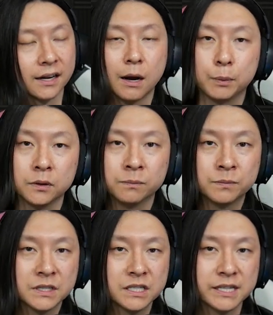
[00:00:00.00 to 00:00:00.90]
had a couple
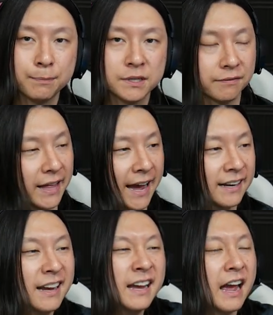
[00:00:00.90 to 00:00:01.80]
sips of
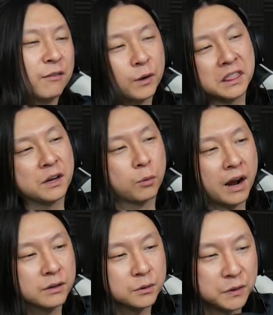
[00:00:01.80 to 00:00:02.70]
that, everything
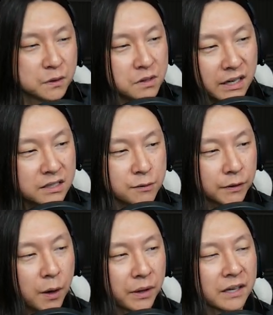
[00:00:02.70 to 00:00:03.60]
around you feels like it's
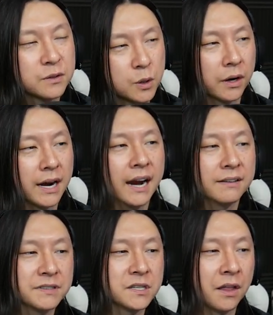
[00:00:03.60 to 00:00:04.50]
floating. So it
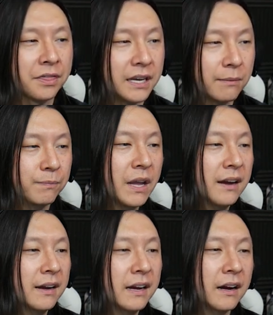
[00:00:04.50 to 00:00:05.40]
kind of is on theme.
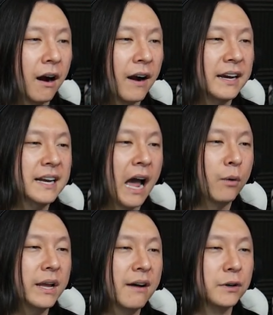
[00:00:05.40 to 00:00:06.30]
All right,
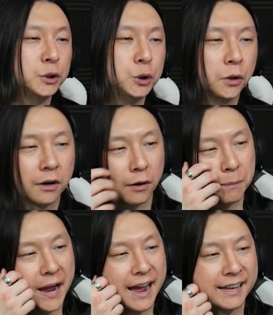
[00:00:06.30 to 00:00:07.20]
now we have a sugar
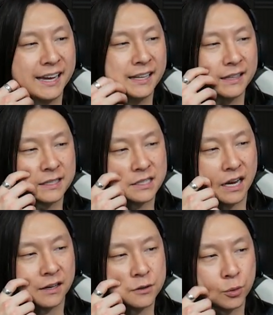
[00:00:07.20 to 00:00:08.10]
packet that's
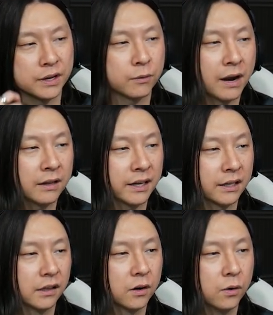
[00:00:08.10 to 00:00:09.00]
like swinging around like
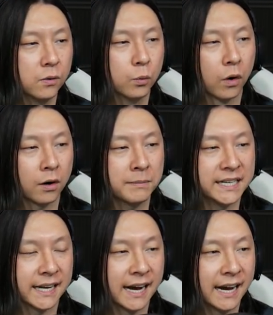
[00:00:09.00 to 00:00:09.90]
a little
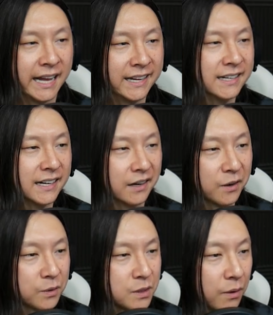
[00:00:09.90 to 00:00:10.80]
wormy guy. I don't
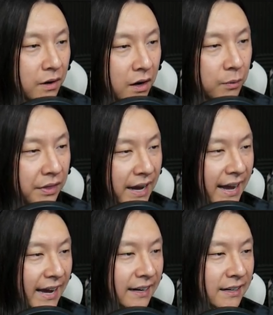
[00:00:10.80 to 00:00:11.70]
know what's going on with
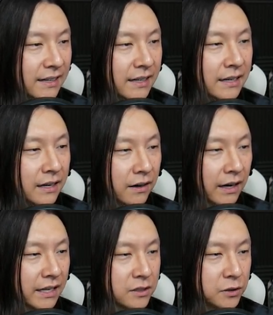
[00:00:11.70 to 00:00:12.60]
that. Or
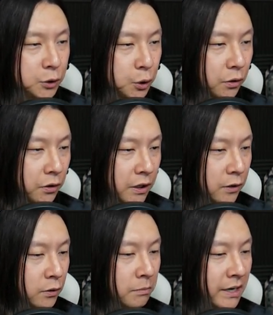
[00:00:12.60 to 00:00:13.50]
I guess sugar
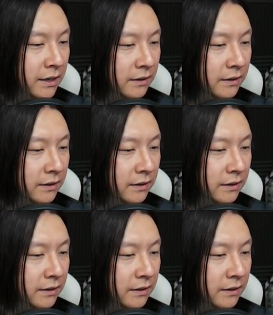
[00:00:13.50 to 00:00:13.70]
cube,